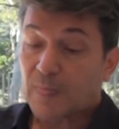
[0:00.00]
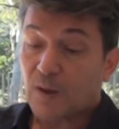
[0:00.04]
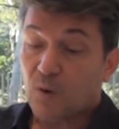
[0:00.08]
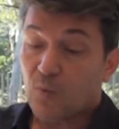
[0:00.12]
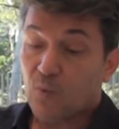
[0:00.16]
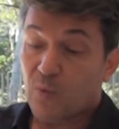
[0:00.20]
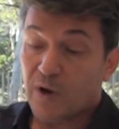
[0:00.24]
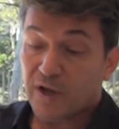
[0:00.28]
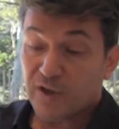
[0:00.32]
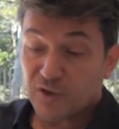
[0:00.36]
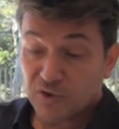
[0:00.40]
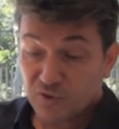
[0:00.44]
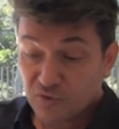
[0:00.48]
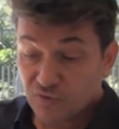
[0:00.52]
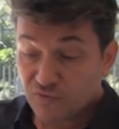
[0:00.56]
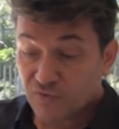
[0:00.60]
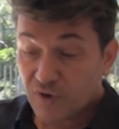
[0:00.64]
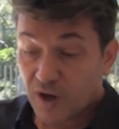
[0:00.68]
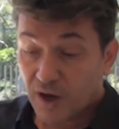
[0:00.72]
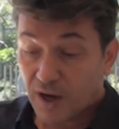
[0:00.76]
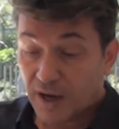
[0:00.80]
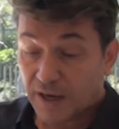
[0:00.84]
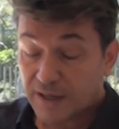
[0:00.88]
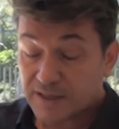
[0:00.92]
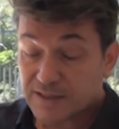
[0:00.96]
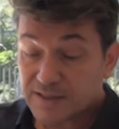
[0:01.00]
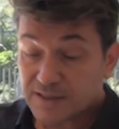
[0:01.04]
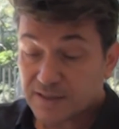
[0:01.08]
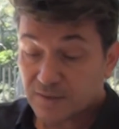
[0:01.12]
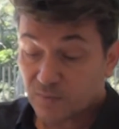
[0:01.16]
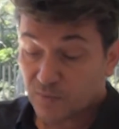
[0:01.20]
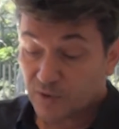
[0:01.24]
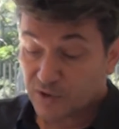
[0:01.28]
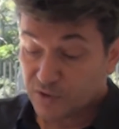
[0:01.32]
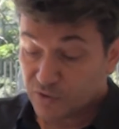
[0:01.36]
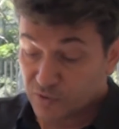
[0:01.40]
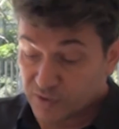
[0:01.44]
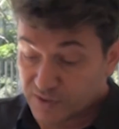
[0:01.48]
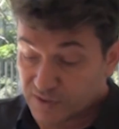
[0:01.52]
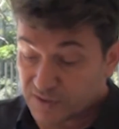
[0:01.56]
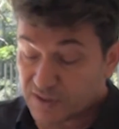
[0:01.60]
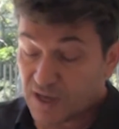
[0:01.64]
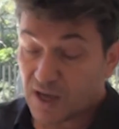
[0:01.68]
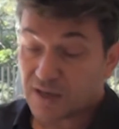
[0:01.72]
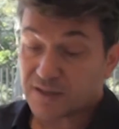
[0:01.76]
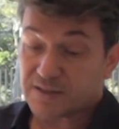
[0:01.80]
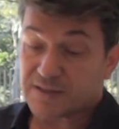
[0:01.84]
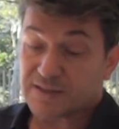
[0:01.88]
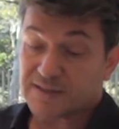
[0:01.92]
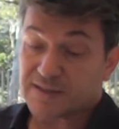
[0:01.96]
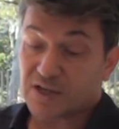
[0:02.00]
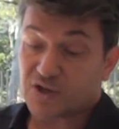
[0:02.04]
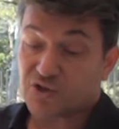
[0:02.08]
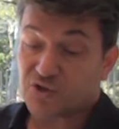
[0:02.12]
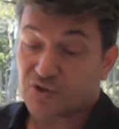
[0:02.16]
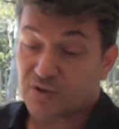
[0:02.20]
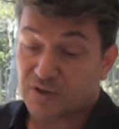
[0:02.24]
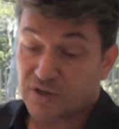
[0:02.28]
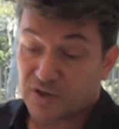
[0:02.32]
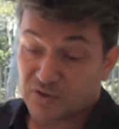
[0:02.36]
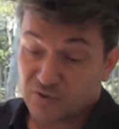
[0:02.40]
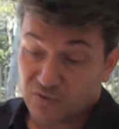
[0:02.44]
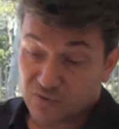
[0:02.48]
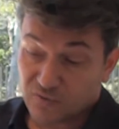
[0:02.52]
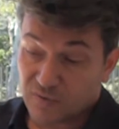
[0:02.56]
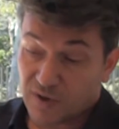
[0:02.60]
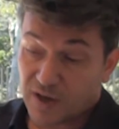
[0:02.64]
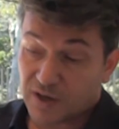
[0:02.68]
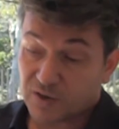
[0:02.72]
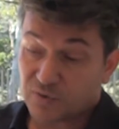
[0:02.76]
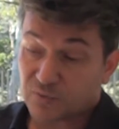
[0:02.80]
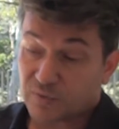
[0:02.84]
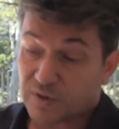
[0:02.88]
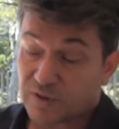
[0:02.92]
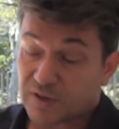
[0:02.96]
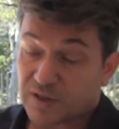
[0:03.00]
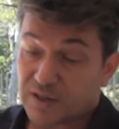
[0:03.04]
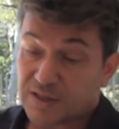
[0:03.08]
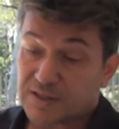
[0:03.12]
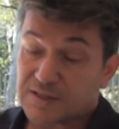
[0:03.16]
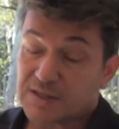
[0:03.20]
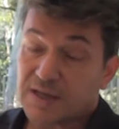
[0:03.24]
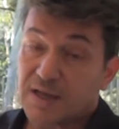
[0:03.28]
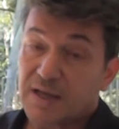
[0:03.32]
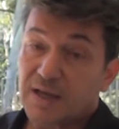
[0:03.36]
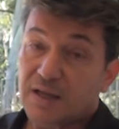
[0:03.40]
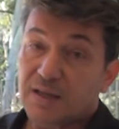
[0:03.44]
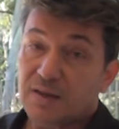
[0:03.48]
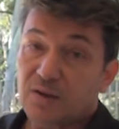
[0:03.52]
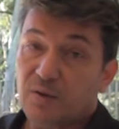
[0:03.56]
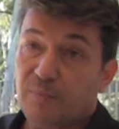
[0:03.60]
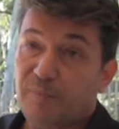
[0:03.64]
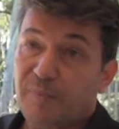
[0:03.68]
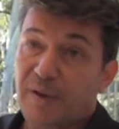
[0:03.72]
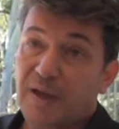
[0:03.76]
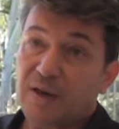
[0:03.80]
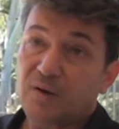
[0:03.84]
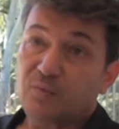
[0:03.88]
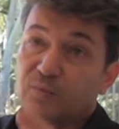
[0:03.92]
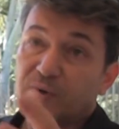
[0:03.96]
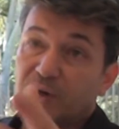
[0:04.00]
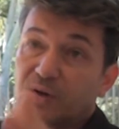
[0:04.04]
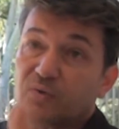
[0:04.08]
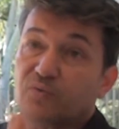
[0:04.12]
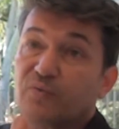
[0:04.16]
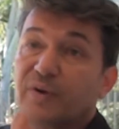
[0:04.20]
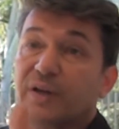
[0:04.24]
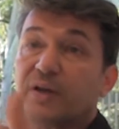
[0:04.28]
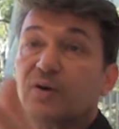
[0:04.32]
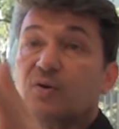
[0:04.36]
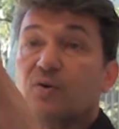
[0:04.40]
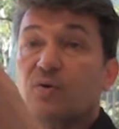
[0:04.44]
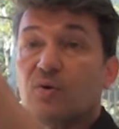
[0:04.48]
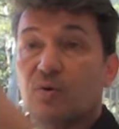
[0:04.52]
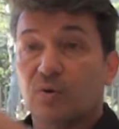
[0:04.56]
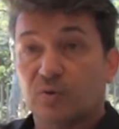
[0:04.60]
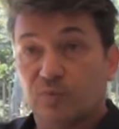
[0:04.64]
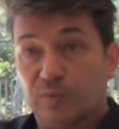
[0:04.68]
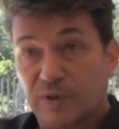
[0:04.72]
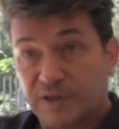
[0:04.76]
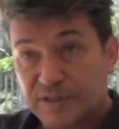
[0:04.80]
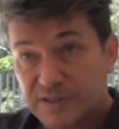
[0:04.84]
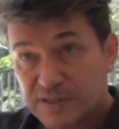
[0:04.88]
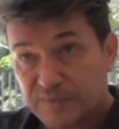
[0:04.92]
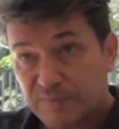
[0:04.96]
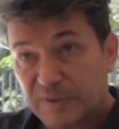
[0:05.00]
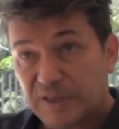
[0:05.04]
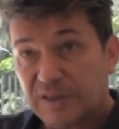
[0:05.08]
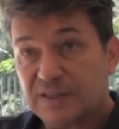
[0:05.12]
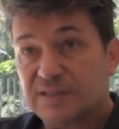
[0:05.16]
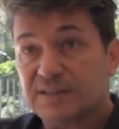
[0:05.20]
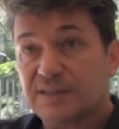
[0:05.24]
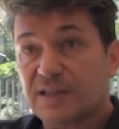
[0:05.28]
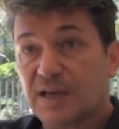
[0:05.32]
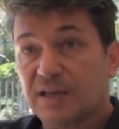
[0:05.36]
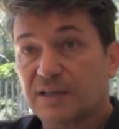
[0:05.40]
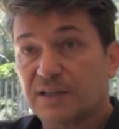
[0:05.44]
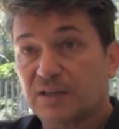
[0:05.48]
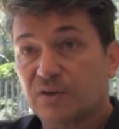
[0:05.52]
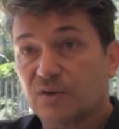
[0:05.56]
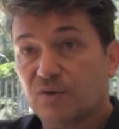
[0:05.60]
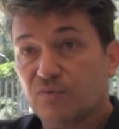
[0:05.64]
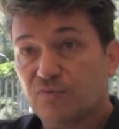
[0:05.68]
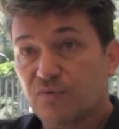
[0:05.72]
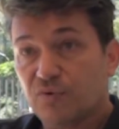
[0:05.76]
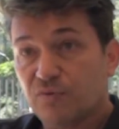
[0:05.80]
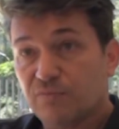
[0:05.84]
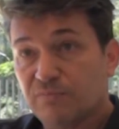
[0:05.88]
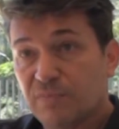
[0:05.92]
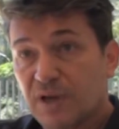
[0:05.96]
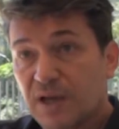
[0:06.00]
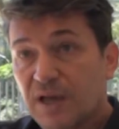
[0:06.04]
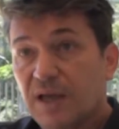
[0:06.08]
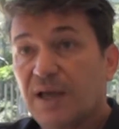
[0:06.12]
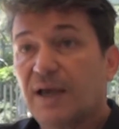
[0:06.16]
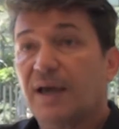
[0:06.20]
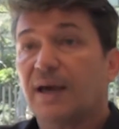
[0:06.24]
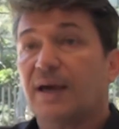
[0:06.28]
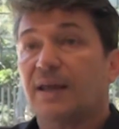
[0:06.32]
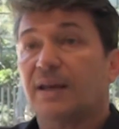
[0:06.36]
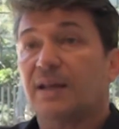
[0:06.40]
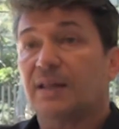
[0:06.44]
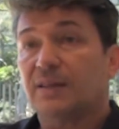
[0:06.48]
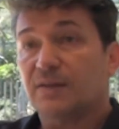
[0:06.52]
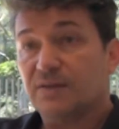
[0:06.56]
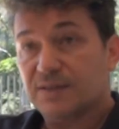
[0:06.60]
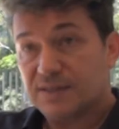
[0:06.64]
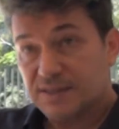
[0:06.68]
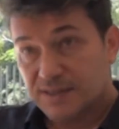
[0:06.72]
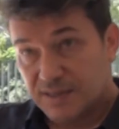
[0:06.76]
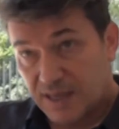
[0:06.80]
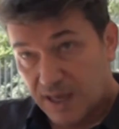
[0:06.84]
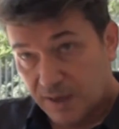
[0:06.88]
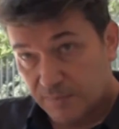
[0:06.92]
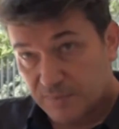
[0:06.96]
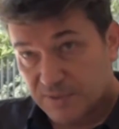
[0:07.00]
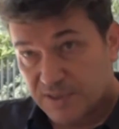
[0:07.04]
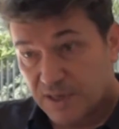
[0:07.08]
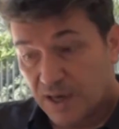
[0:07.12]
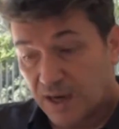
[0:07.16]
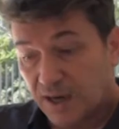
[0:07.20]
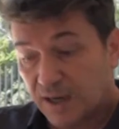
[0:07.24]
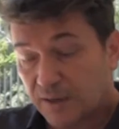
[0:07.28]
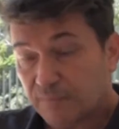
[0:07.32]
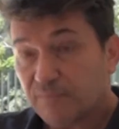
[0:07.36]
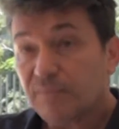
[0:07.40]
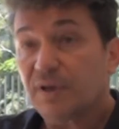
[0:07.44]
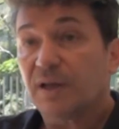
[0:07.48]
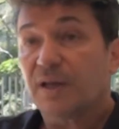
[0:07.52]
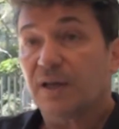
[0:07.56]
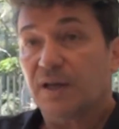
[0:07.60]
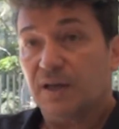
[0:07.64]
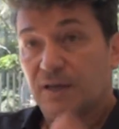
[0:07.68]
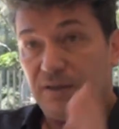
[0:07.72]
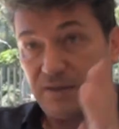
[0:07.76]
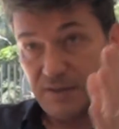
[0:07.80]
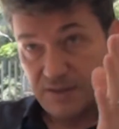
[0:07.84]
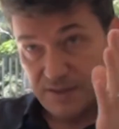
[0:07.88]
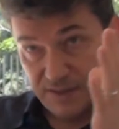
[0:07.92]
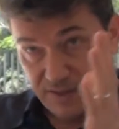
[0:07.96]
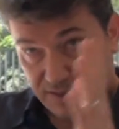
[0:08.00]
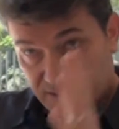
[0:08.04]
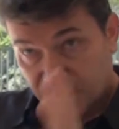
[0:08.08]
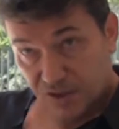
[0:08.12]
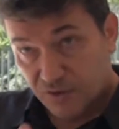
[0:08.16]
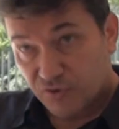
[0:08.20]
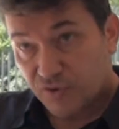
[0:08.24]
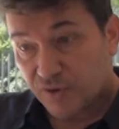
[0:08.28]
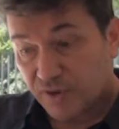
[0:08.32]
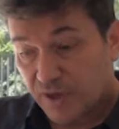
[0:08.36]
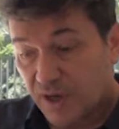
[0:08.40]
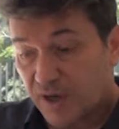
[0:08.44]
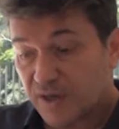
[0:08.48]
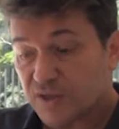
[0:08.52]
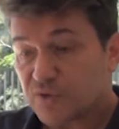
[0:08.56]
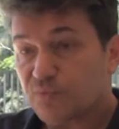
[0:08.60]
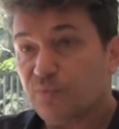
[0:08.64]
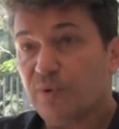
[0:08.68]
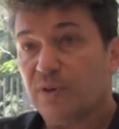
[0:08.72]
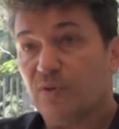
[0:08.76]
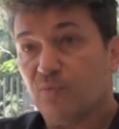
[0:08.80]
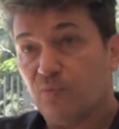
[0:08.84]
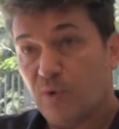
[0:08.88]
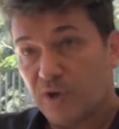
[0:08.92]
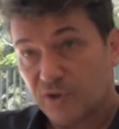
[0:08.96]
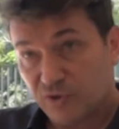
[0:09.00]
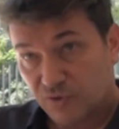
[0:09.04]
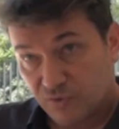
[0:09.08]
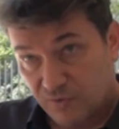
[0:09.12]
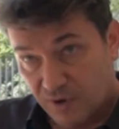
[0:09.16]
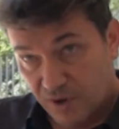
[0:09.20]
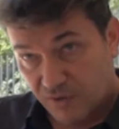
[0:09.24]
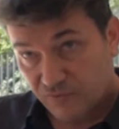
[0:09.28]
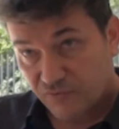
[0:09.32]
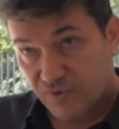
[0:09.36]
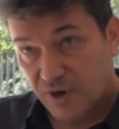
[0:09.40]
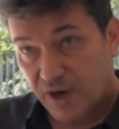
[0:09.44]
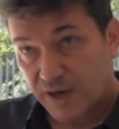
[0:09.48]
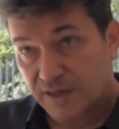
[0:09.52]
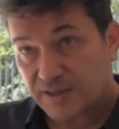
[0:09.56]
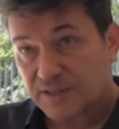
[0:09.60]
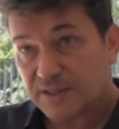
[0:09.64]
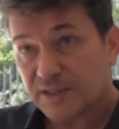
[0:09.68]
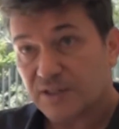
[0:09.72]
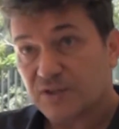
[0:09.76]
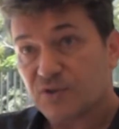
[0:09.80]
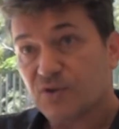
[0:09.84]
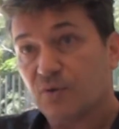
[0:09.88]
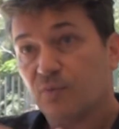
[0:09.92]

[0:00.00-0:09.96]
when you write, when you start a session and you write with it, the pen will record what is being said in the room, and at the same time synchronize with what you are writing.